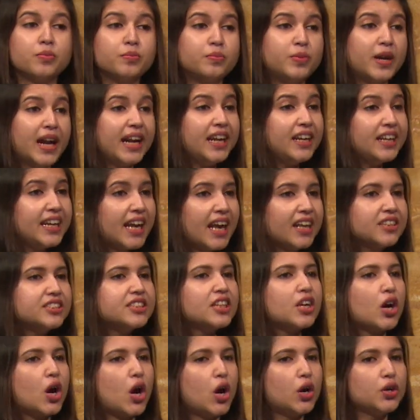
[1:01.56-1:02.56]
Brain
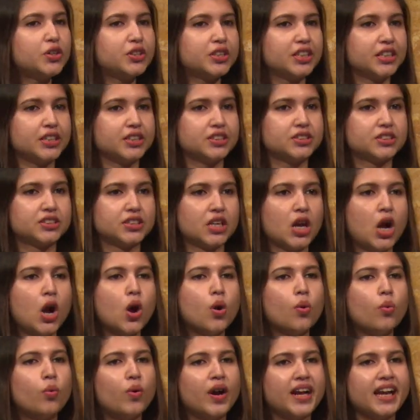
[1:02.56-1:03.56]
cancer occurs
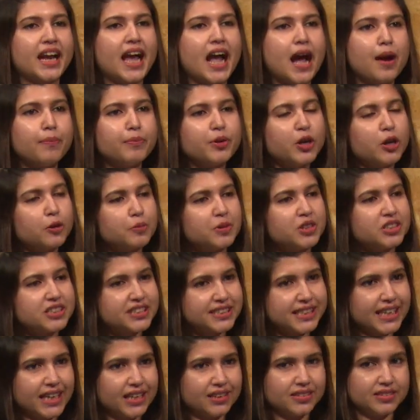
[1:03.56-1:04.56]
when abnormal
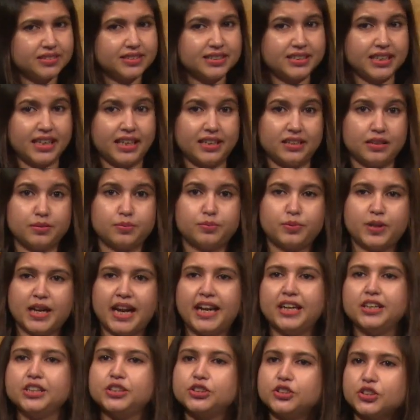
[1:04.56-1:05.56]
cells in the
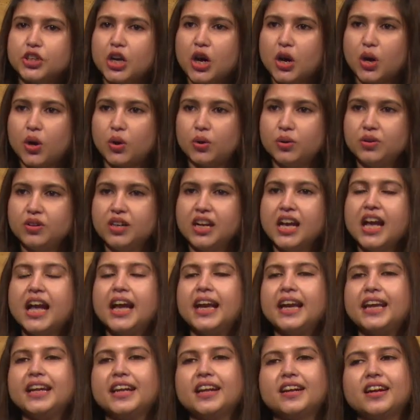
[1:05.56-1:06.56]
brain grow
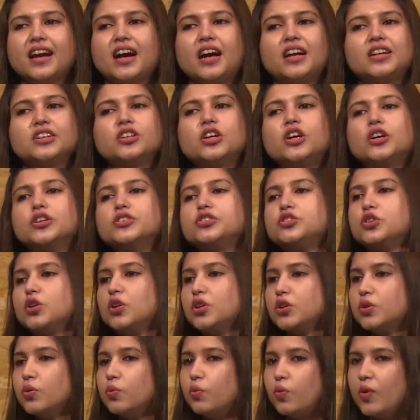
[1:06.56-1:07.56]
in an
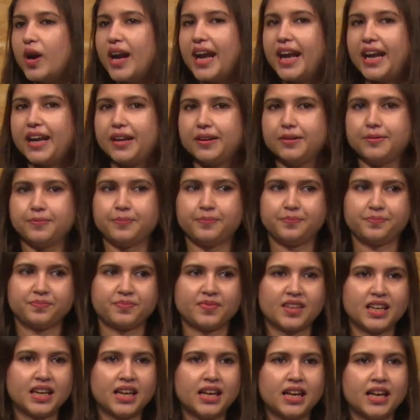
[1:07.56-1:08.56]
uncontrolled way.
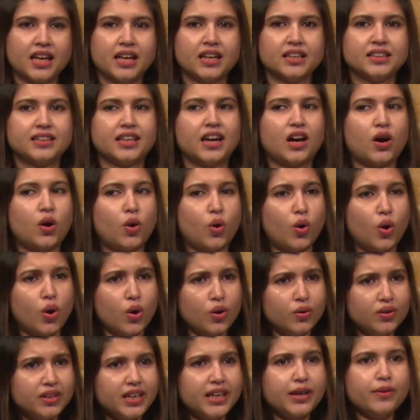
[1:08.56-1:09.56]
The
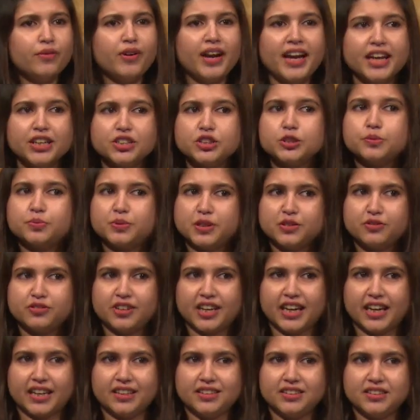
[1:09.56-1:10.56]
only way to
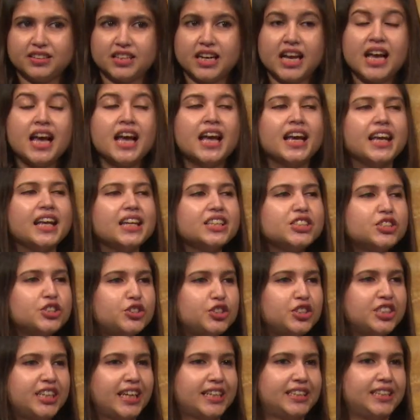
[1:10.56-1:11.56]
prevent
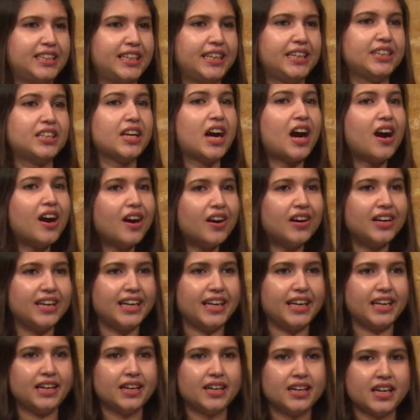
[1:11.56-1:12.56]
is detecting it
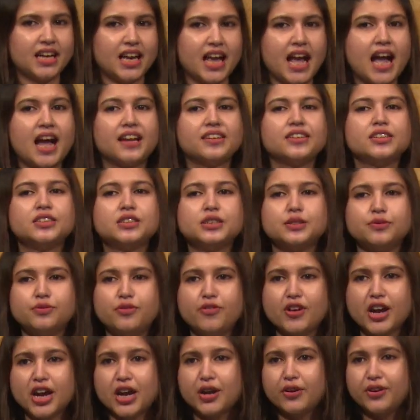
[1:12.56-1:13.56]
early at its
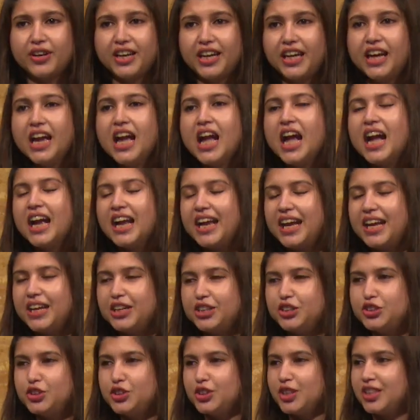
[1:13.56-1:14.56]
very
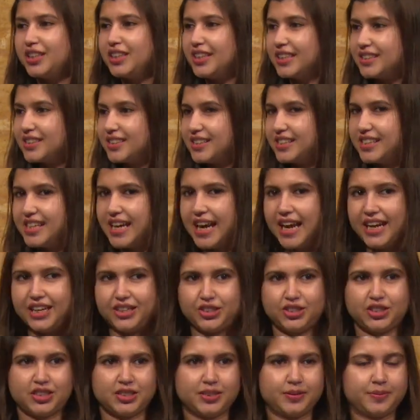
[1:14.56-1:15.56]
initial
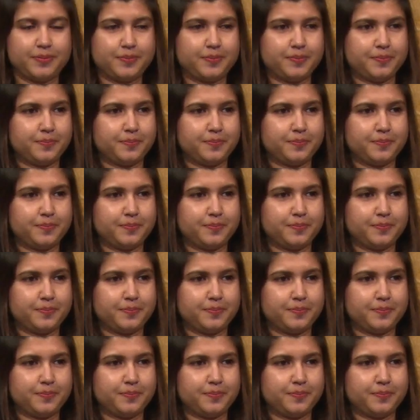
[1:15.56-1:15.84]
stage.